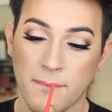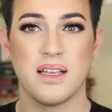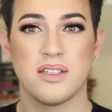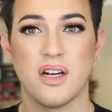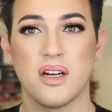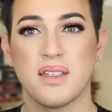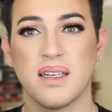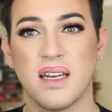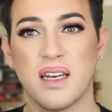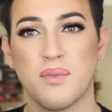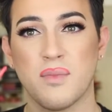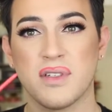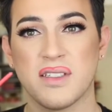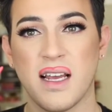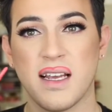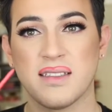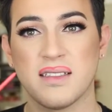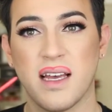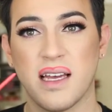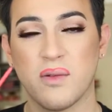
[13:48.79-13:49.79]
It's hard to get a
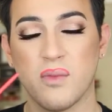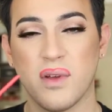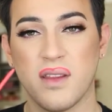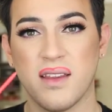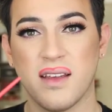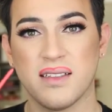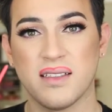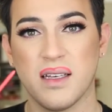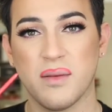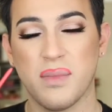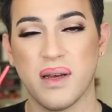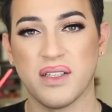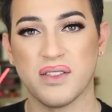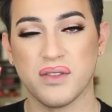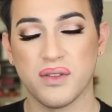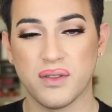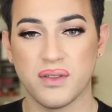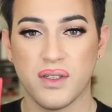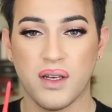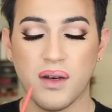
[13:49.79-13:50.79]
precise line with these lip
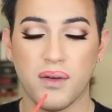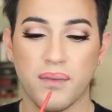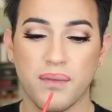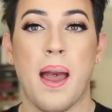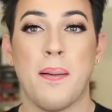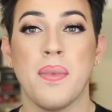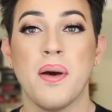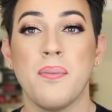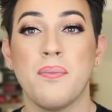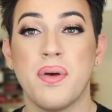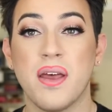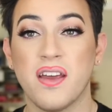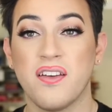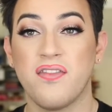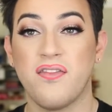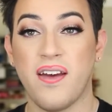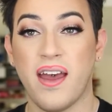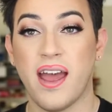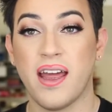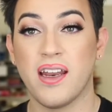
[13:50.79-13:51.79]
pencils though. I'm a big
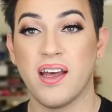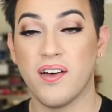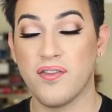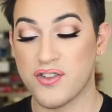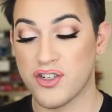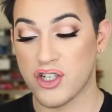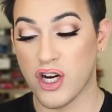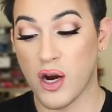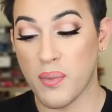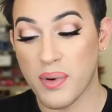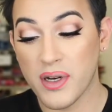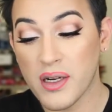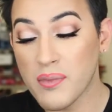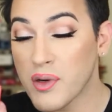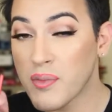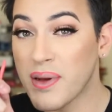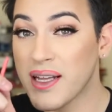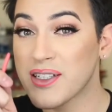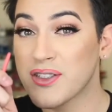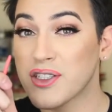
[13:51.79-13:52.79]
fan of
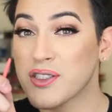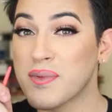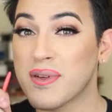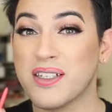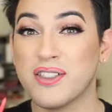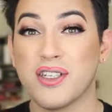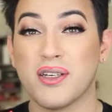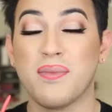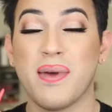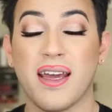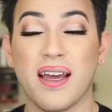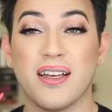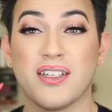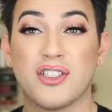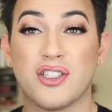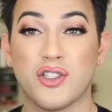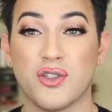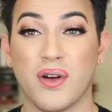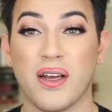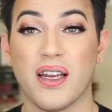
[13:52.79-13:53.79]
sharpenable pencils because you can make a
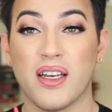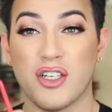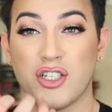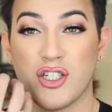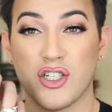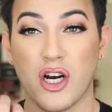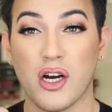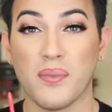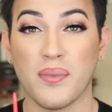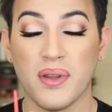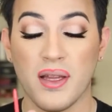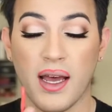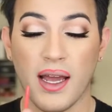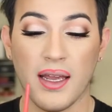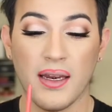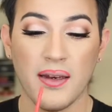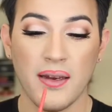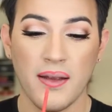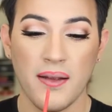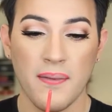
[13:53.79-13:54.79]
straight sharp
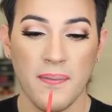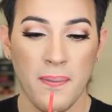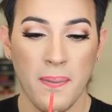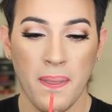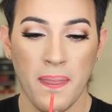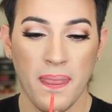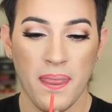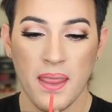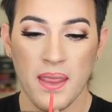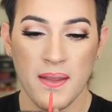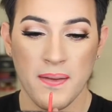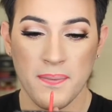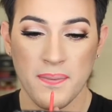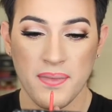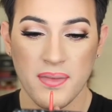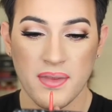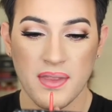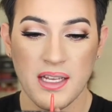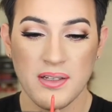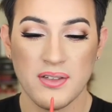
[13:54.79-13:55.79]
line
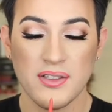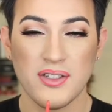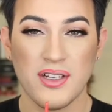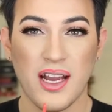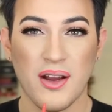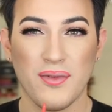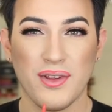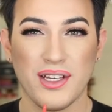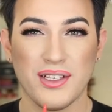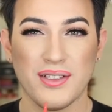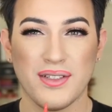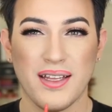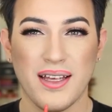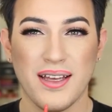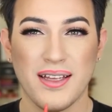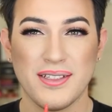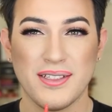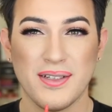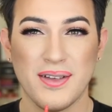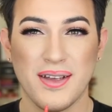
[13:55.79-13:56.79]
these ones you can't really do
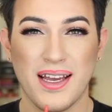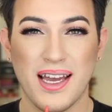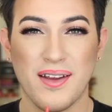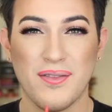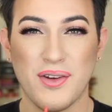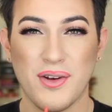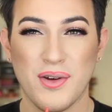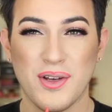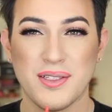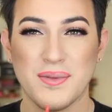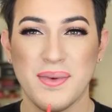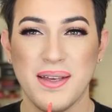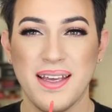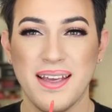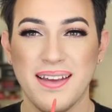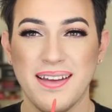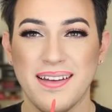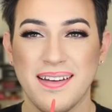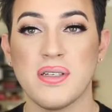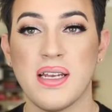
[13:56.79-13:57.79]
that, so that kind of annoys
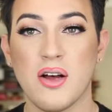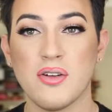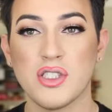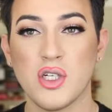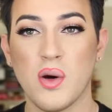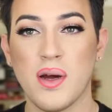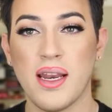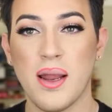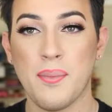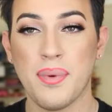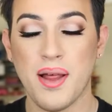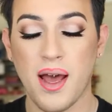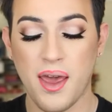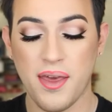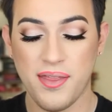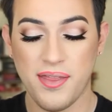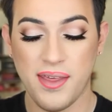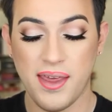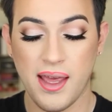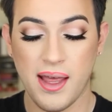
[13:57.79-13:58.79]
me. so now let's go ahead and
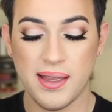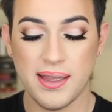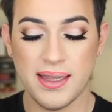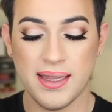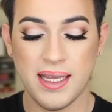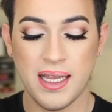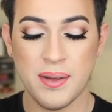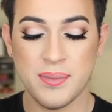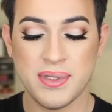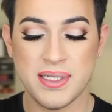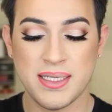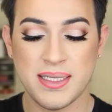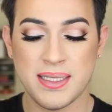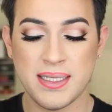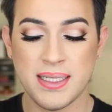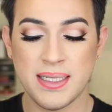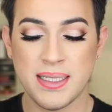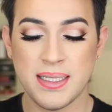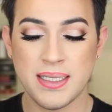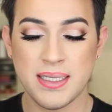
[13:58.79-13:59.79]
apply the
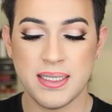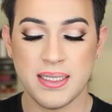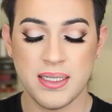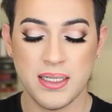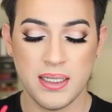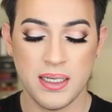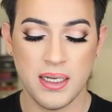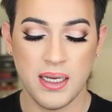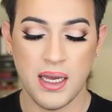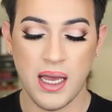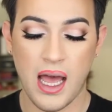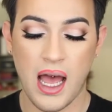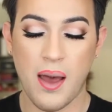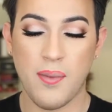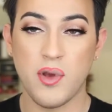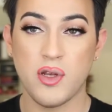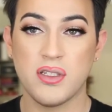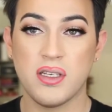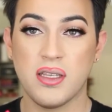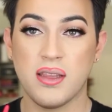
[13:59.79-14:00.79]
lipstick.
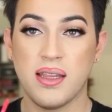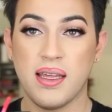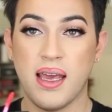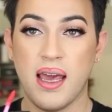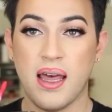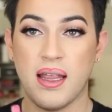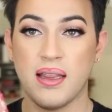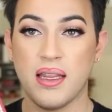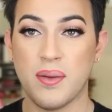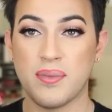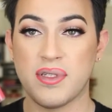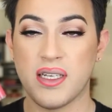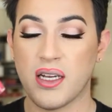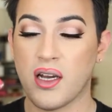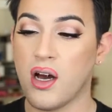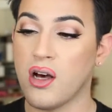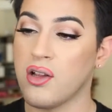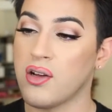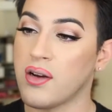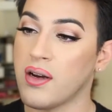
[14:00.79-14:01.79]
I'm using the
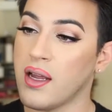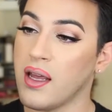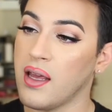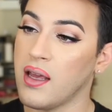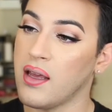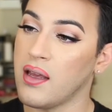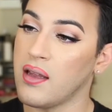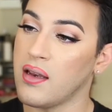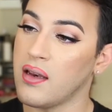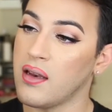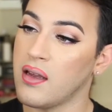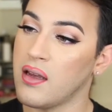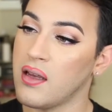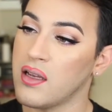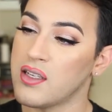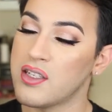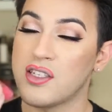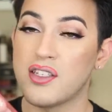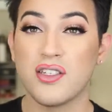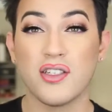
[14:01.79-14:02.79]
lipstick color in
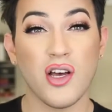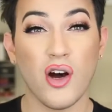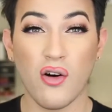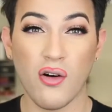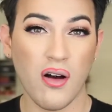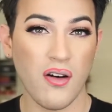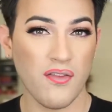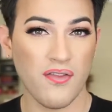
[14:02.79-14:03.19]
So